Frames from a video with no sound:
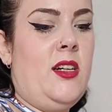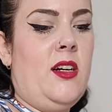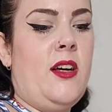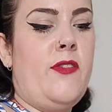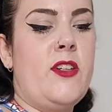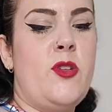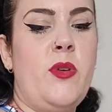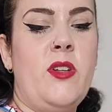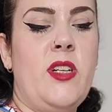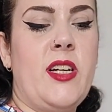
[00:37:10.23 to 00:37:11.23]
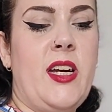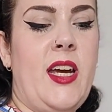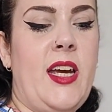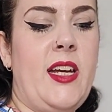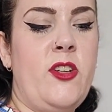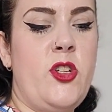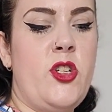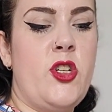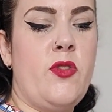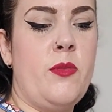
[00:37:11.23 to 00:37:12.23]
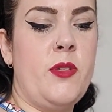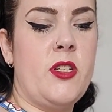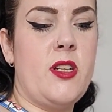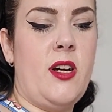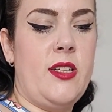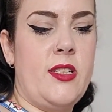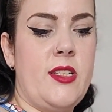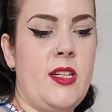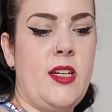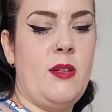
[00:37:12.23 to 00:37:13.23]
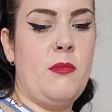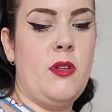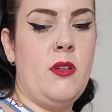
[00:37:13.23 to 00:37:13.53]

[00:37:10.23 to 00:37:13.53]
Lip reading: if I do it on like a hinge from the side seam